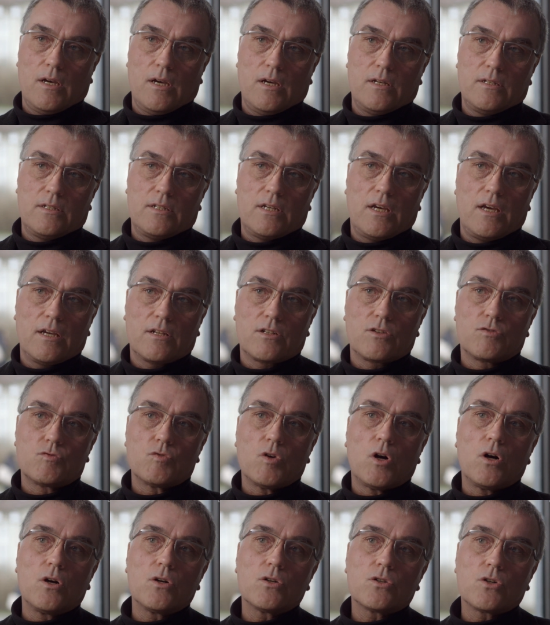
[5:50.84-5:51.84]
and take the
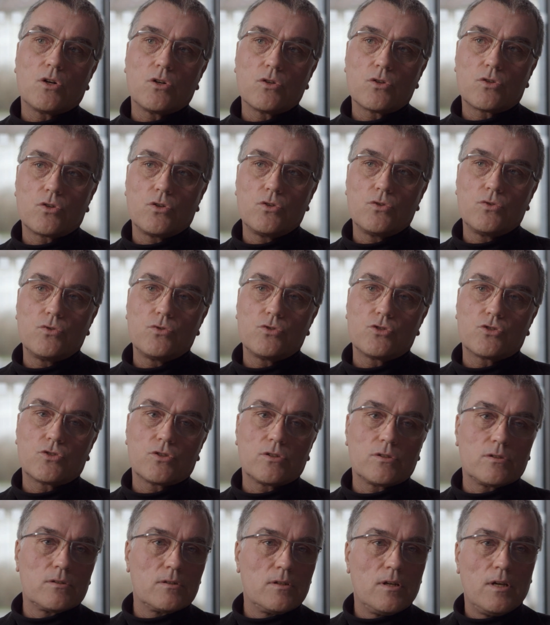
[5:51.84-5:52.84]
wrong
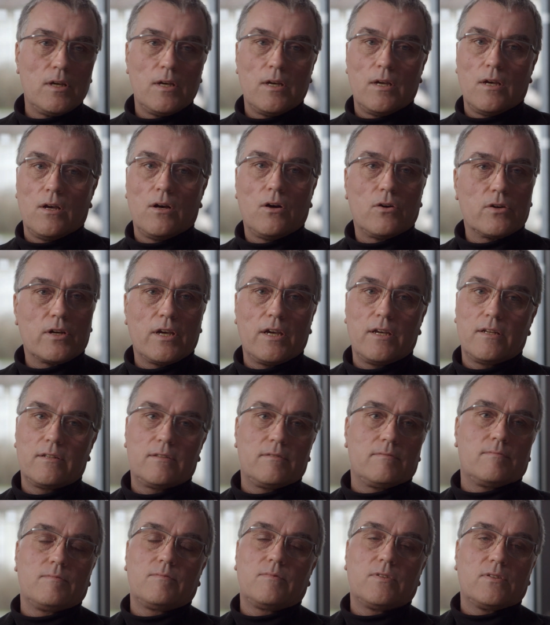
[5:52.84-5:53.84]
conclusion, okay,
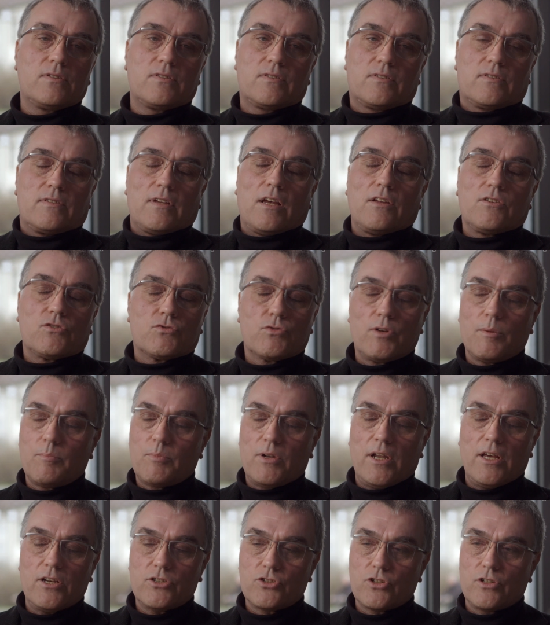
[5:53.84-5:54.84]
the sensory
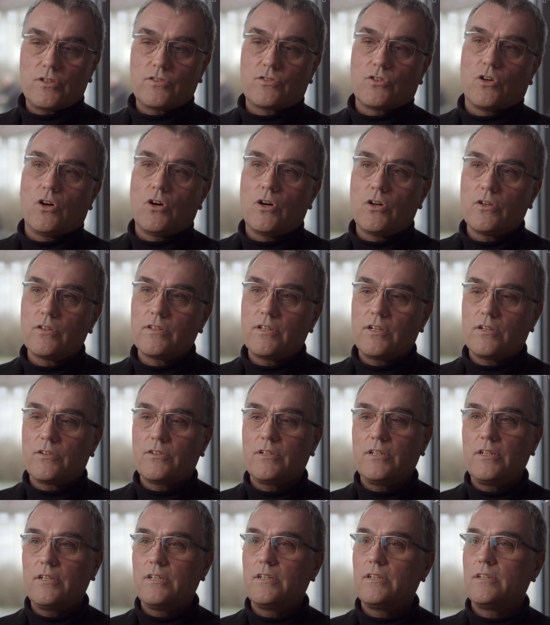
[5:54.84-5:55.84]
pleasure is all
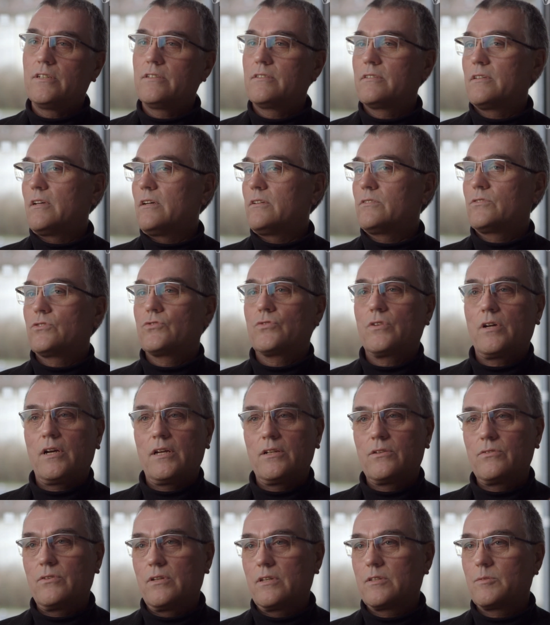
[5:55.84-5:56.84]
there is, I'll
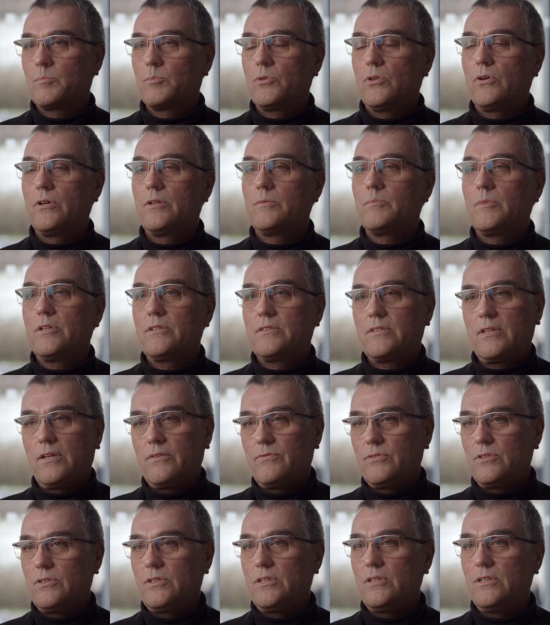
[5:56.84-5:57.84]
try to exploit my
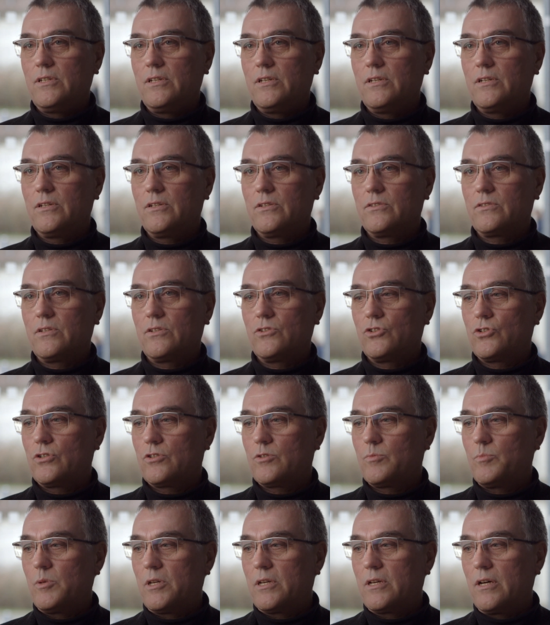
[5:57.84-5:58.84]
70 years and
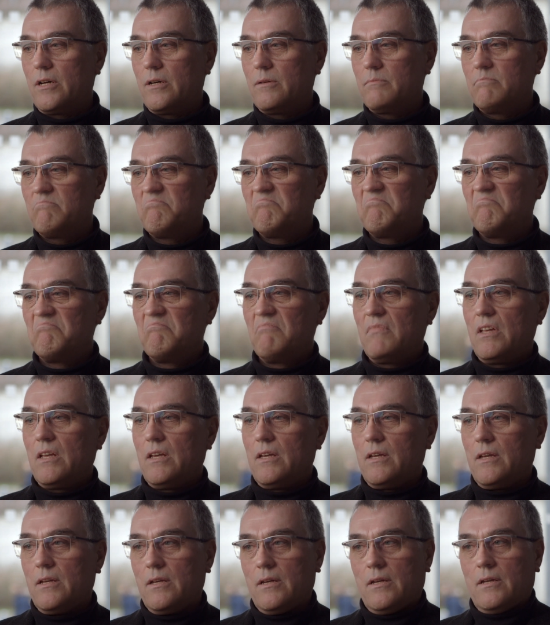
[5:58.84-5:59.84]
just become
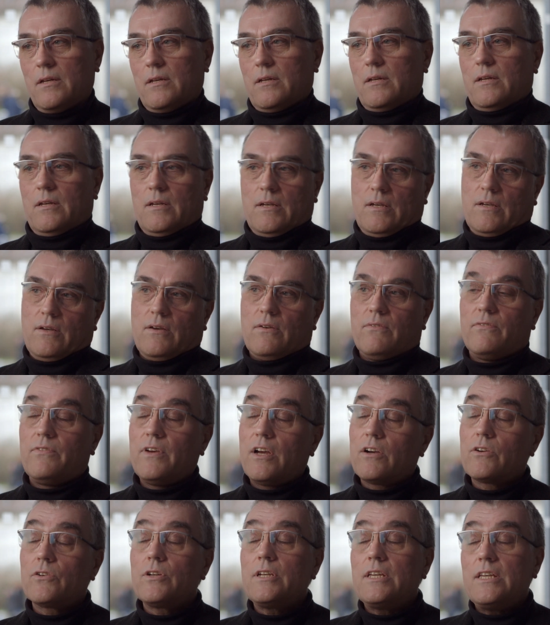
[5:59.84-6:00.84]

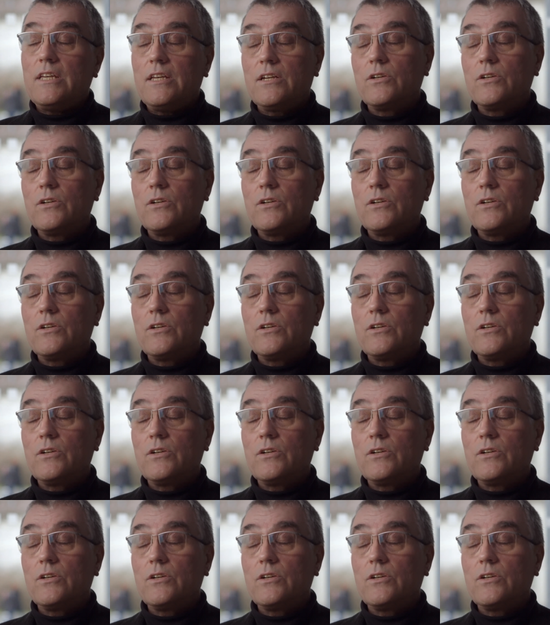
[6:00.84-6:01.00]
very